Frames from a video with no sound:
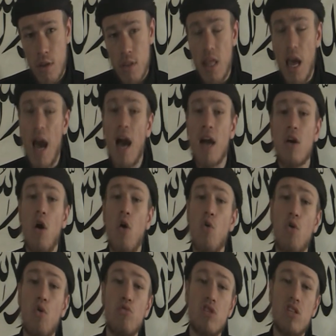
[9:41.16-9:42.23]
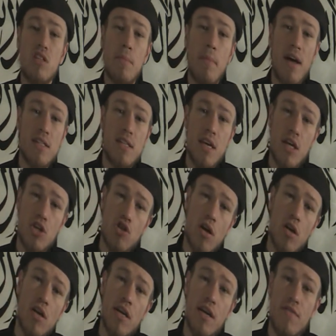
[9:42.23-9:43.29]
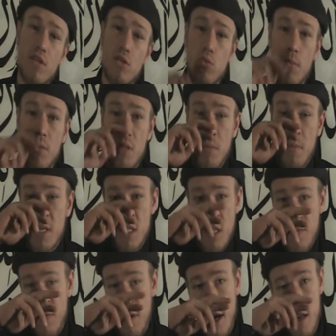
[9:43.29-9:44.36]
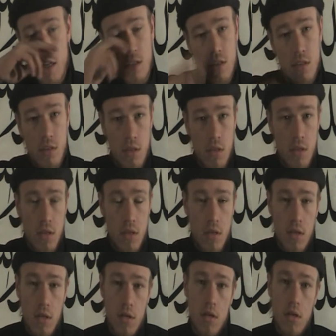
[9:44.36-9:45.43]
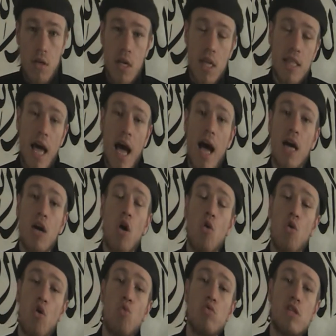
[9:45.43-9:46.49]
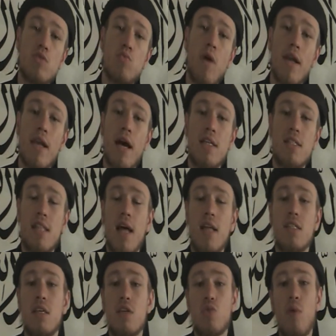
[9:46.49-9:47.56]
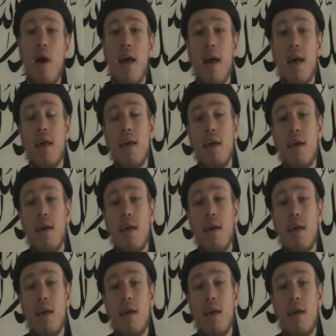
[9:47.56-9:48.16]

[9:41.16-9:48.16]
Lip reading: The alcohol causes the man to get drunk and give his woman domestic violence. The alcohol causes one night stands as where